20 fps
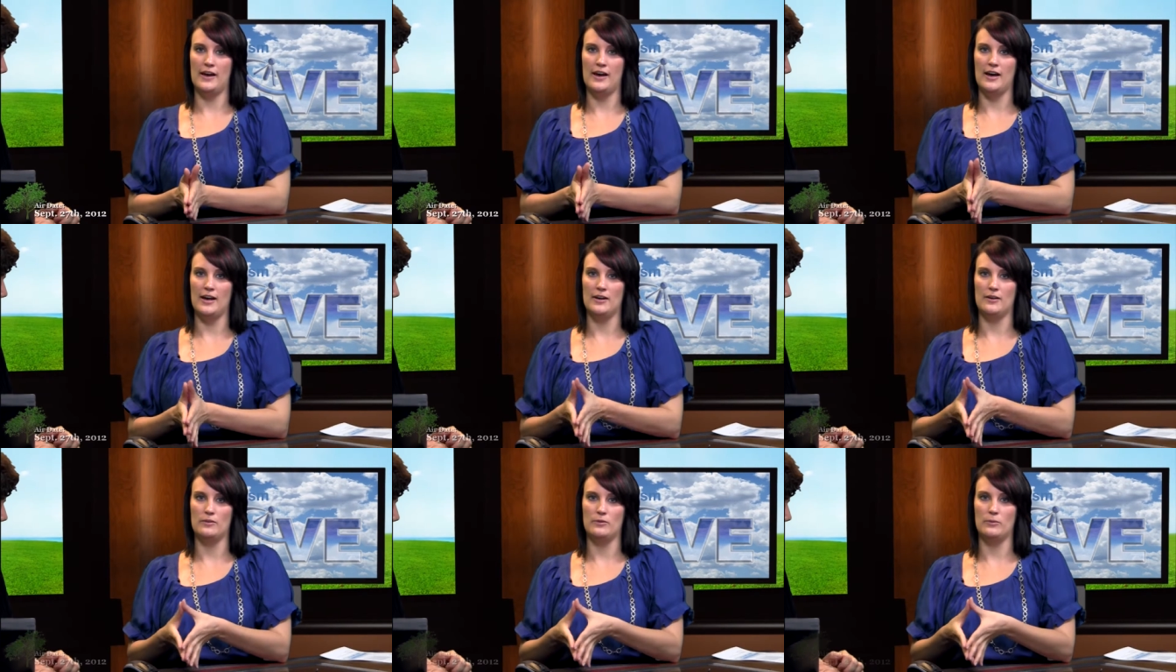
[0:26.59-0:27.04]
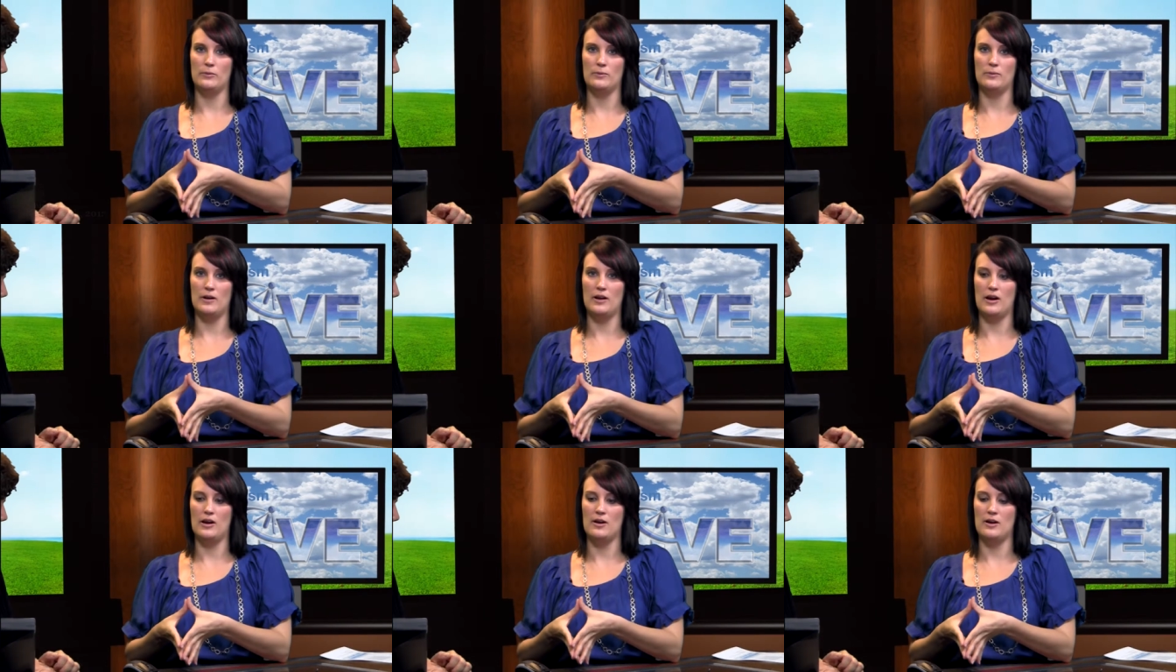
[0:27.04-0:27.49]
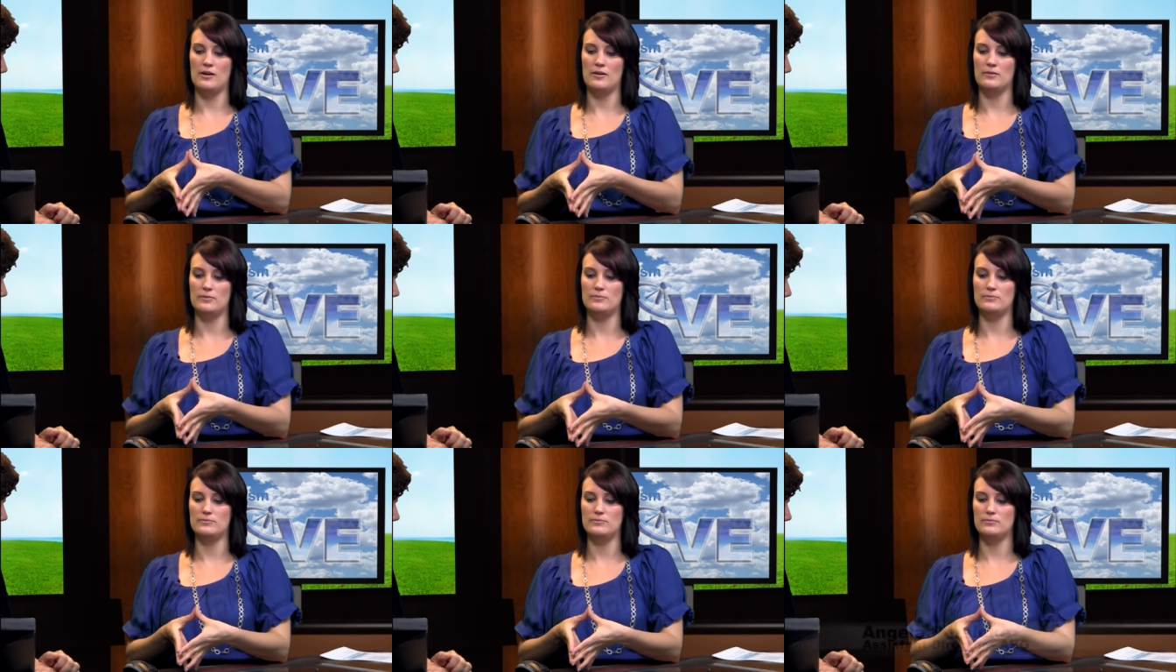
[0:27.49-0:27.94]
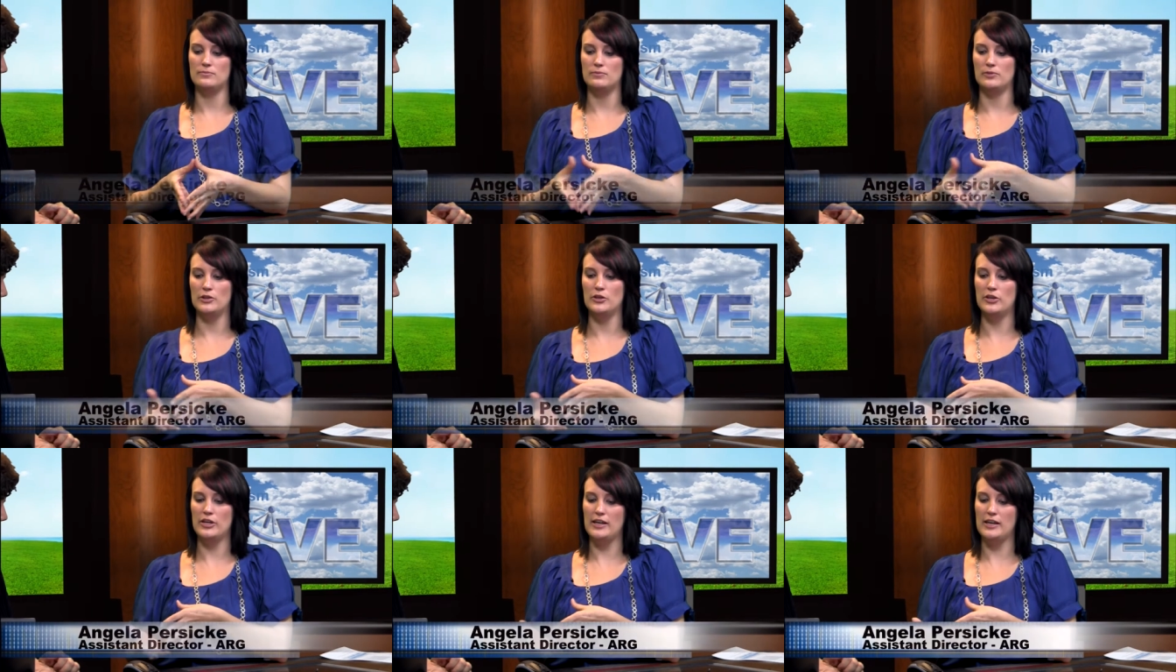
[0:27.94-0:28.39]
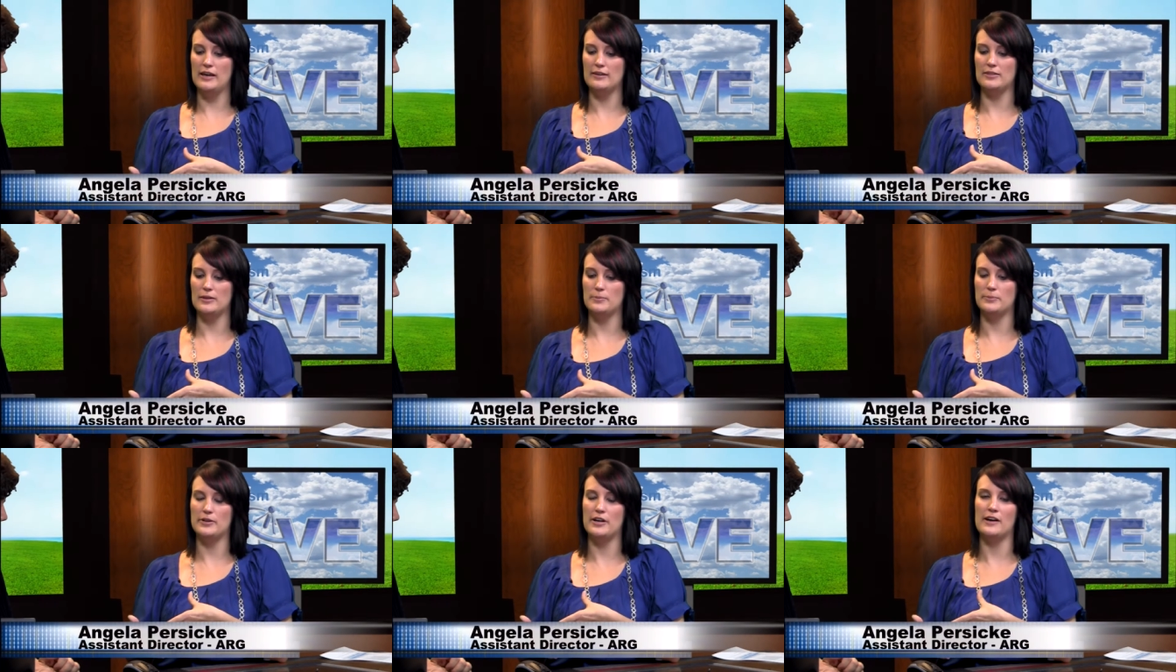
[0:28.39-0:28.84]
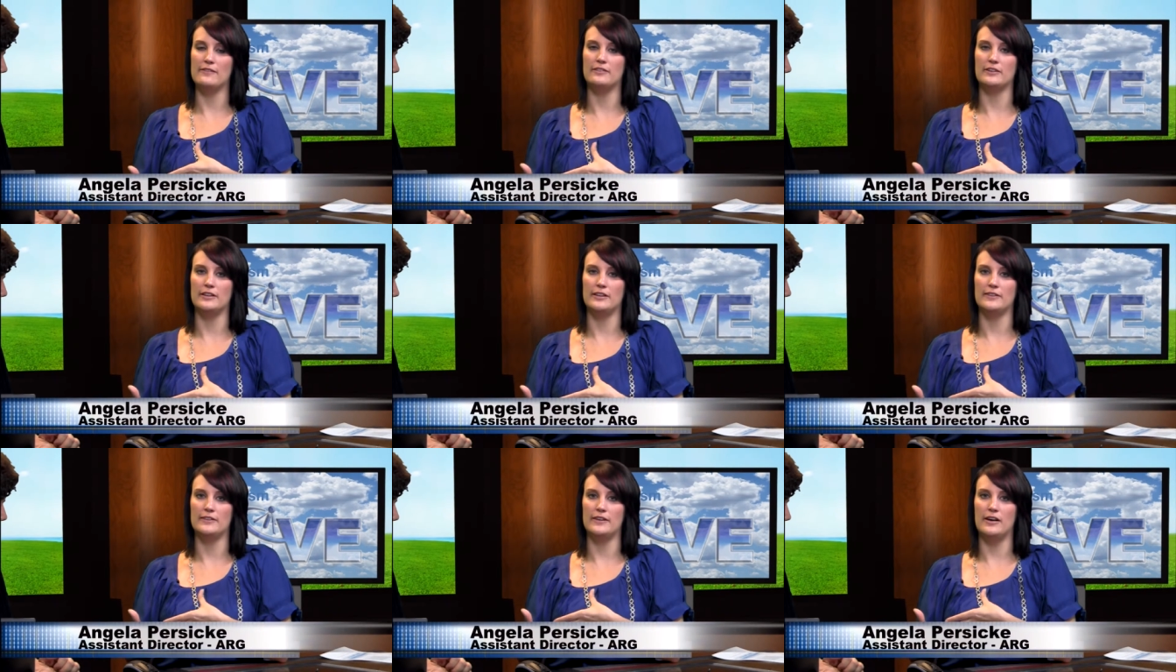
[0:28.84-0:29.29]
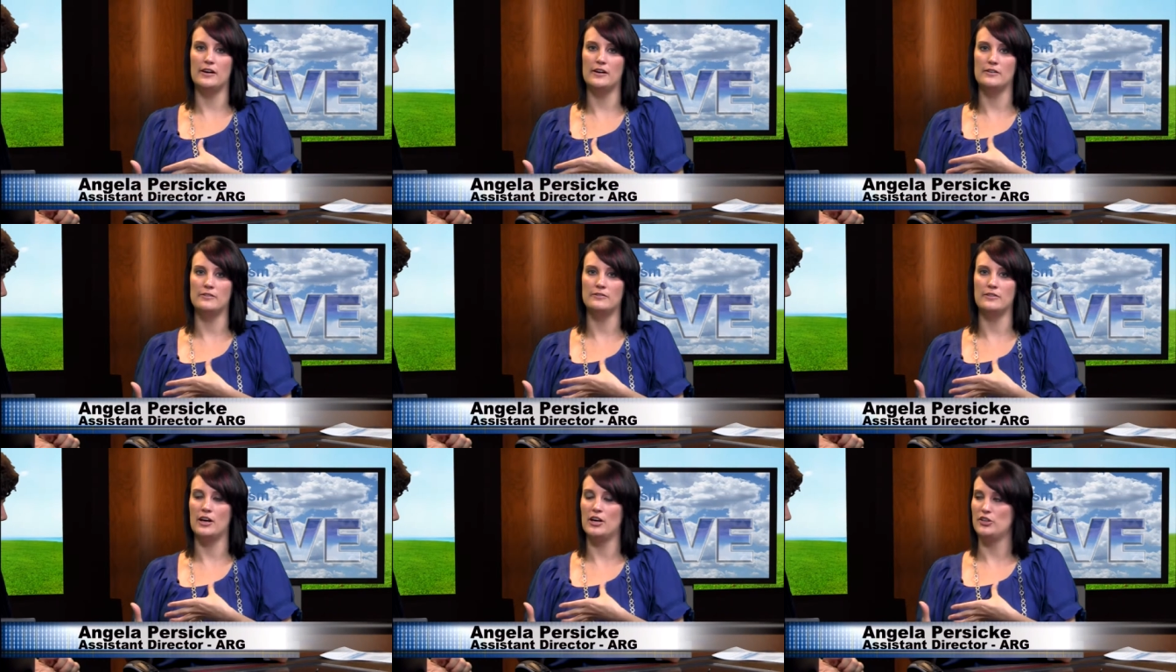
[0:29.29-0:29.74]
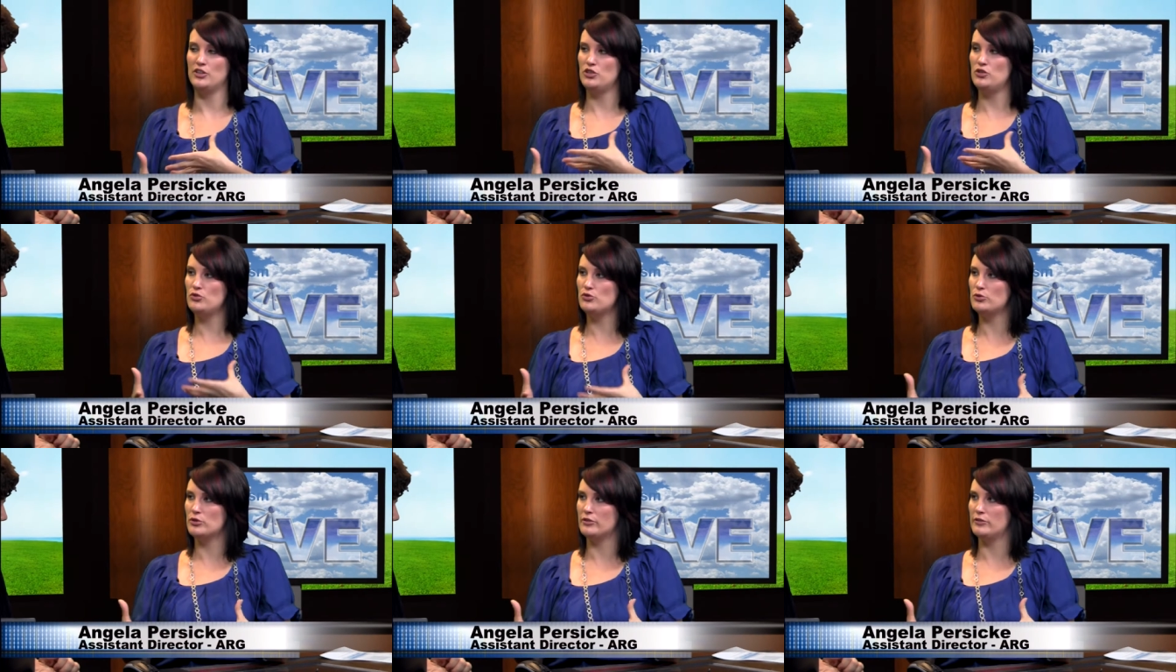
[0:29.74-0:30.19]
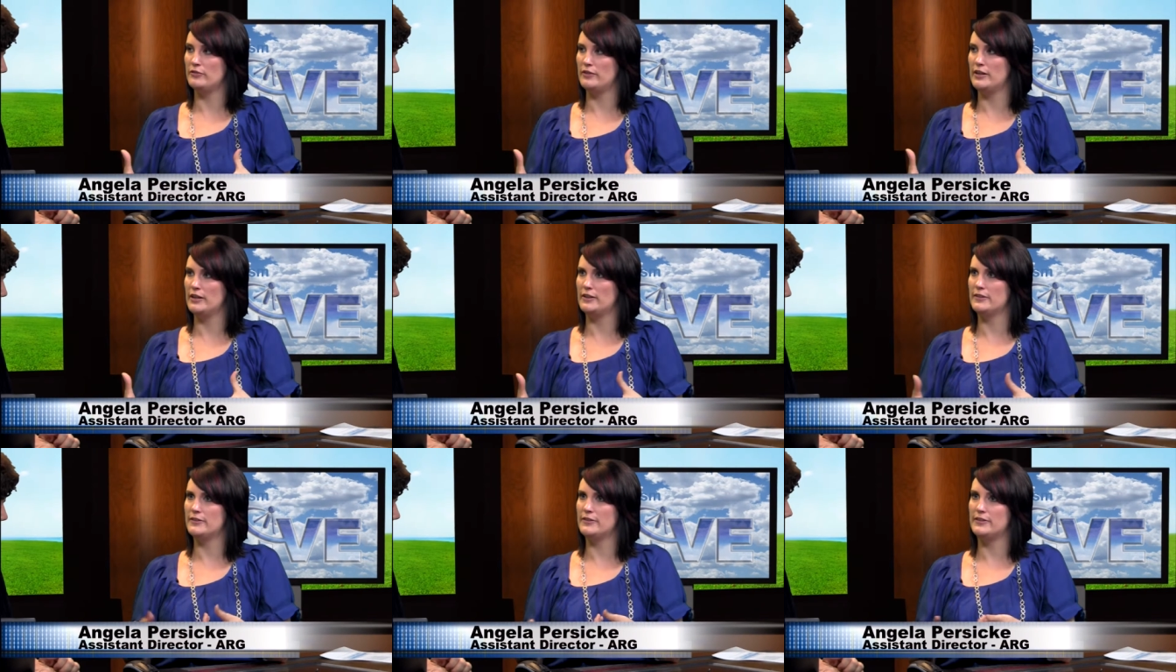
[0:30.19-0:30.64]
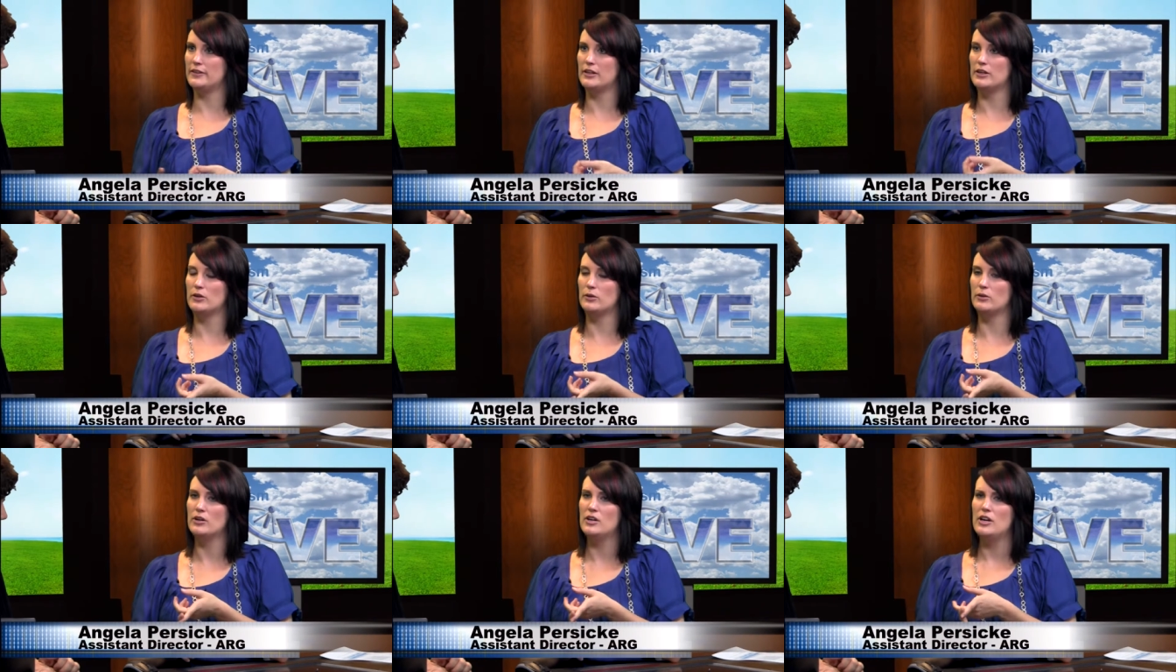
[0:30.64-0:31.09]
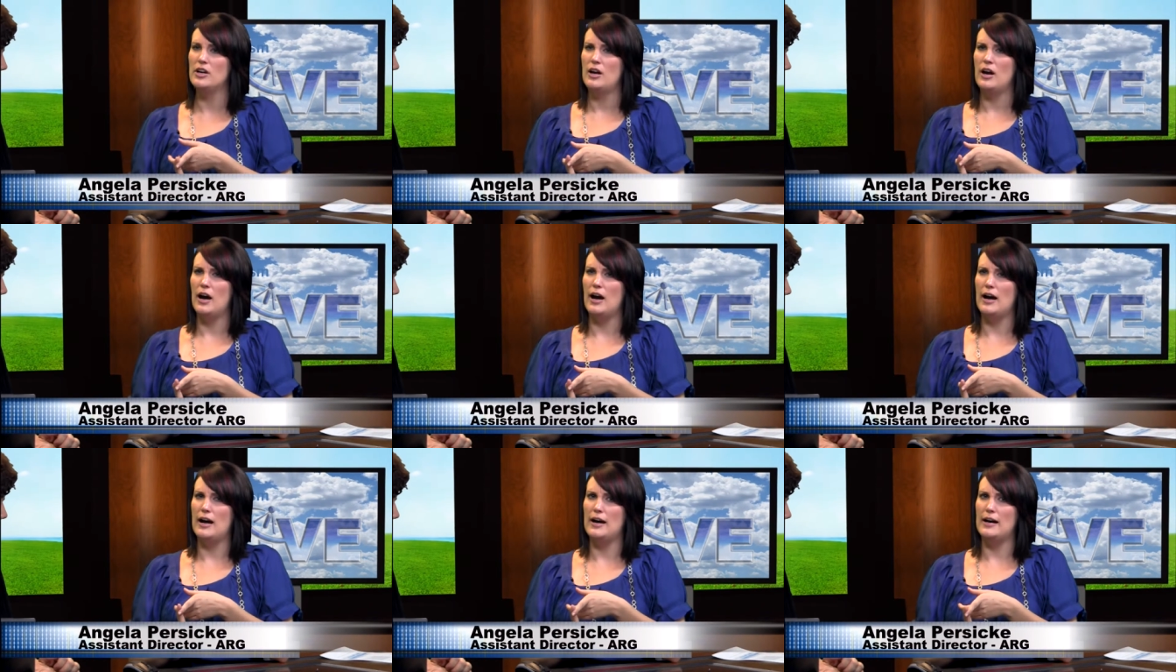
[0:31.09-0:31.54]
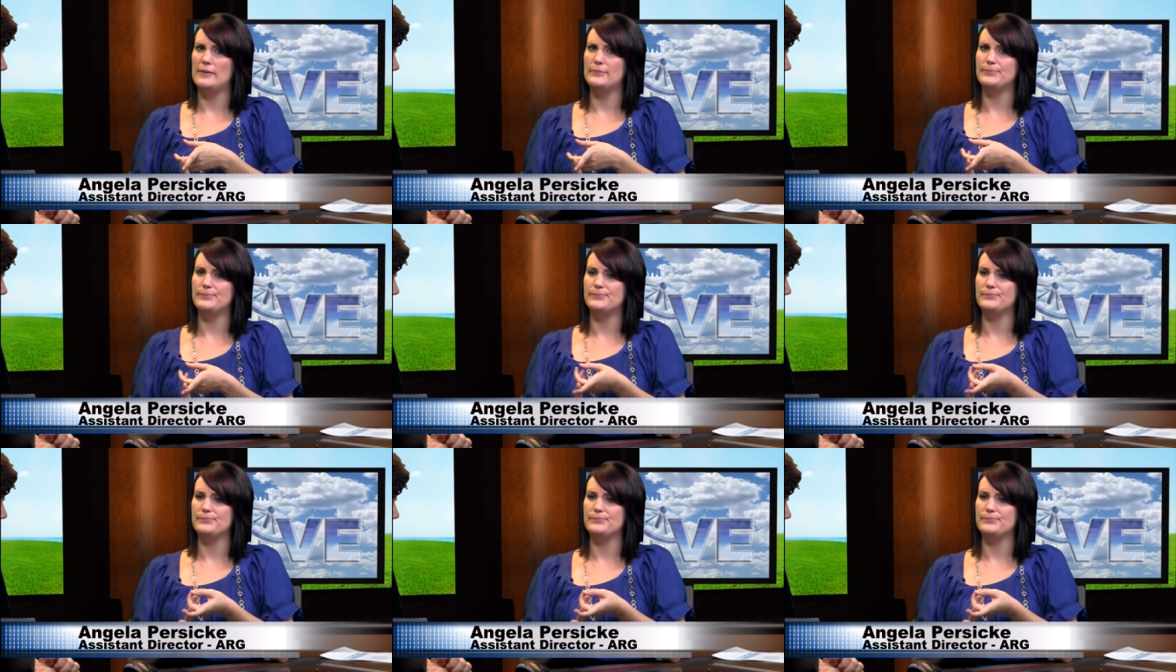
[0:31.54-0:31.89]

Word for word: Uh, uh, looking at the prevalence of unusual fears, so um,